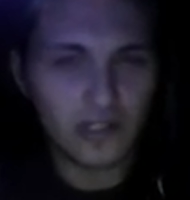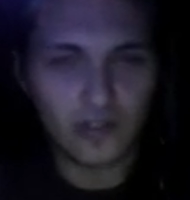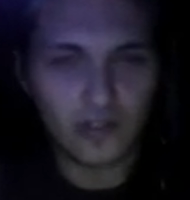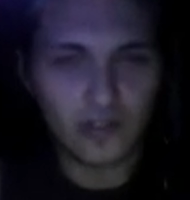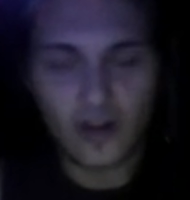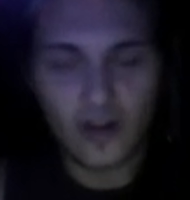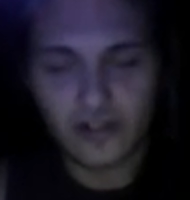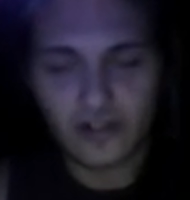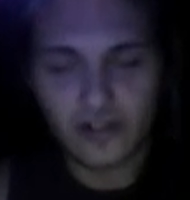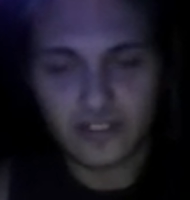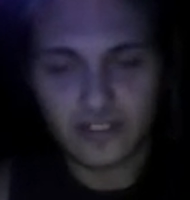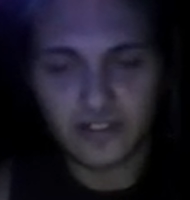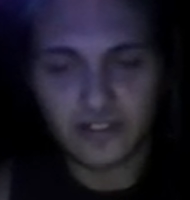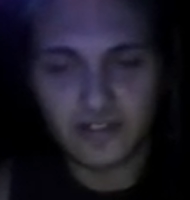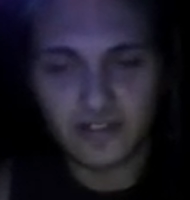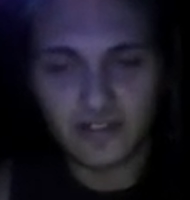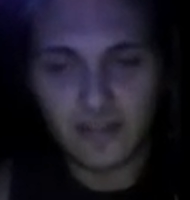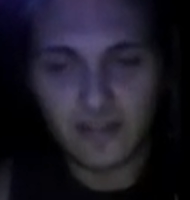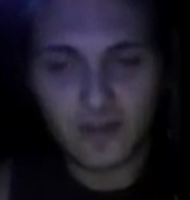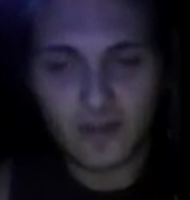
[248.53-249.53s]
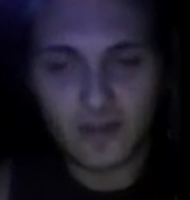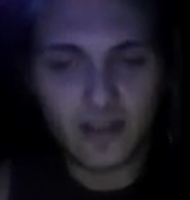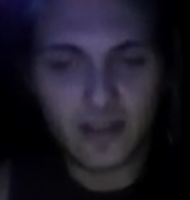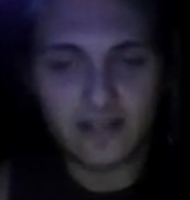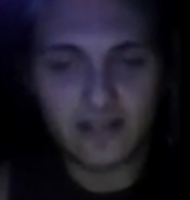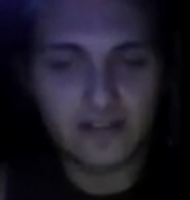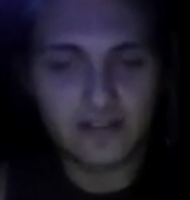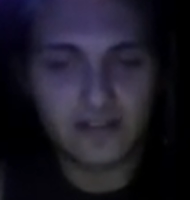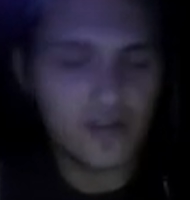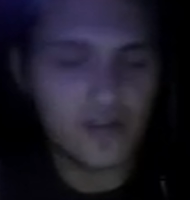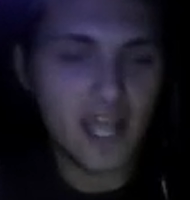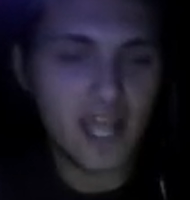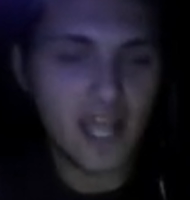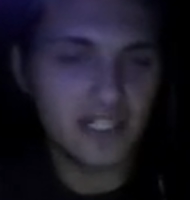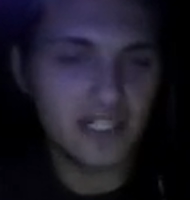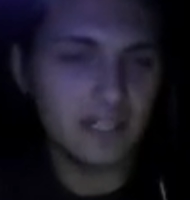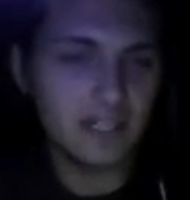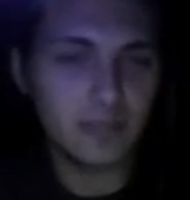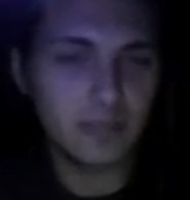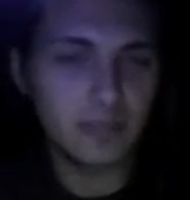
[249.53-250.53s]
or aren't good. I'm not here to
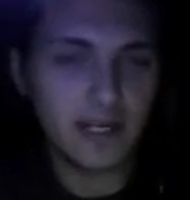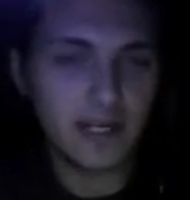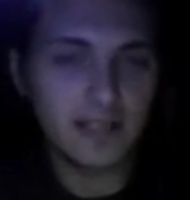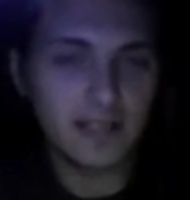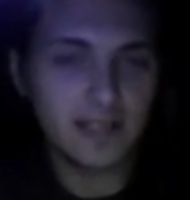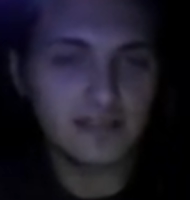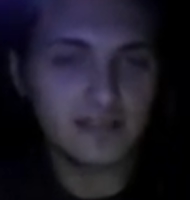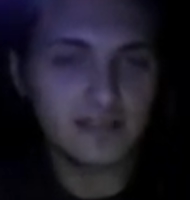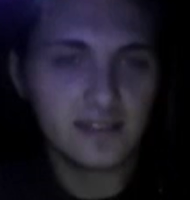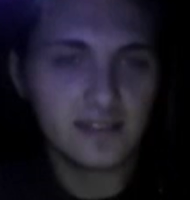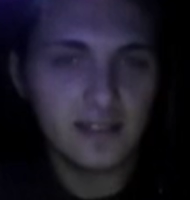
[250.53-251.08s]
trash any brands.